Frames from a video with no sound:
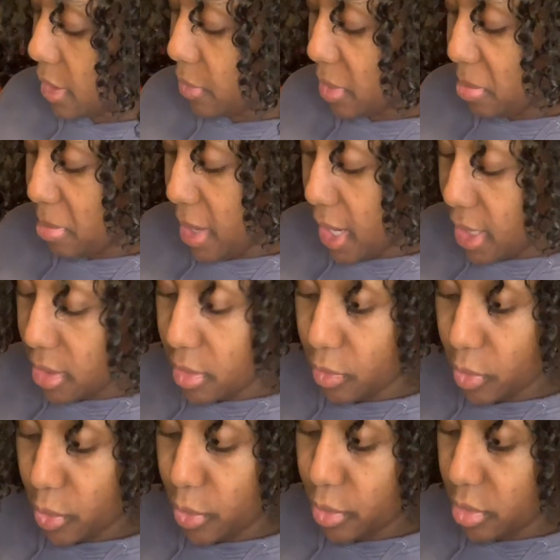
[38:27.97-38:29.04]
We made the
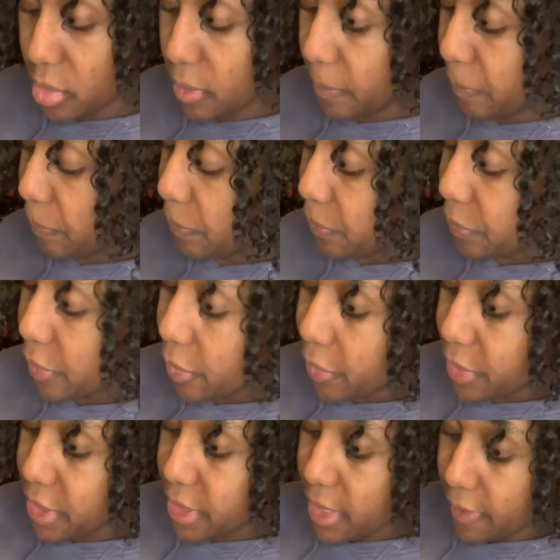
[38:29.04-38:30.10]
rolls. We
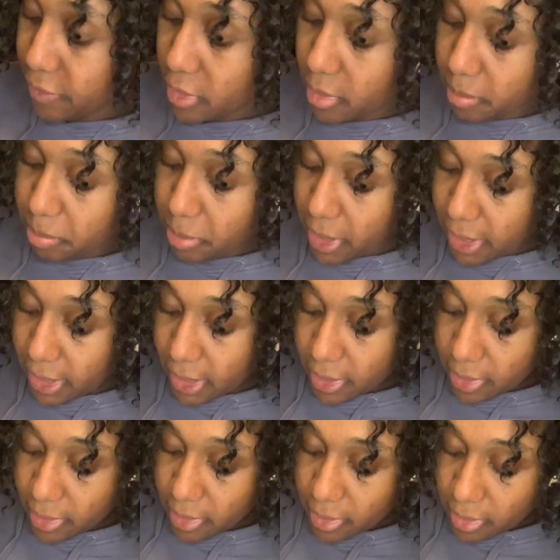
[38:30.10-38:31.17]
just have to bake it.
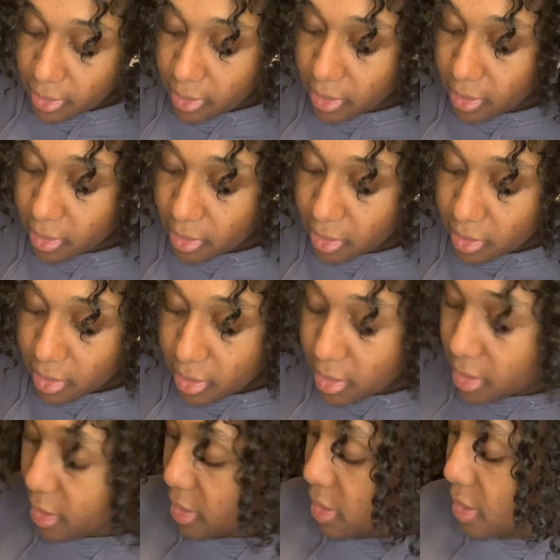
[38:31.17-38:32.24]

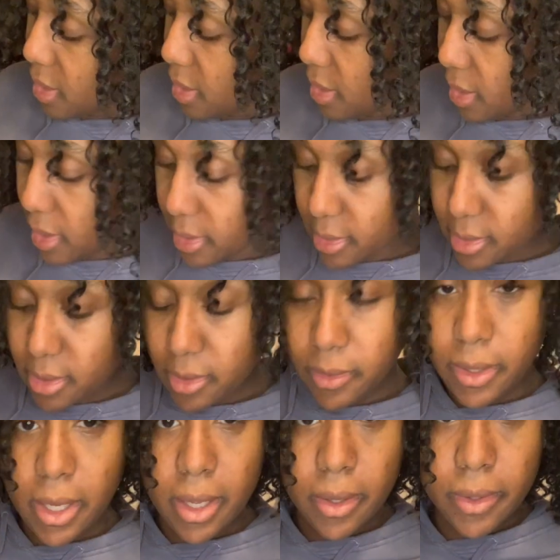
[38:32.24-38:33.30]
Okay, so
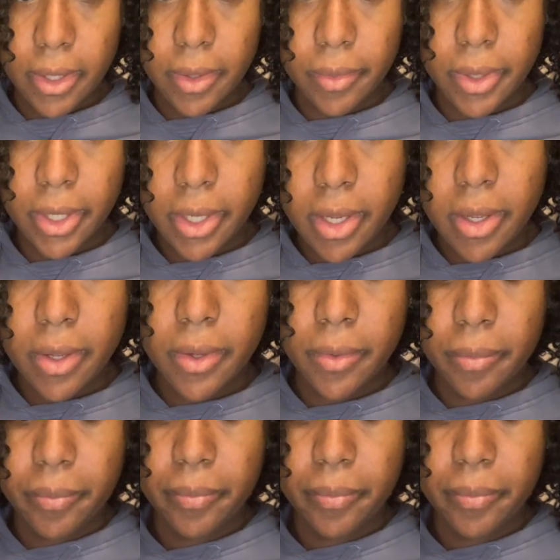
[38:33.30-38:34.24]
now here we go.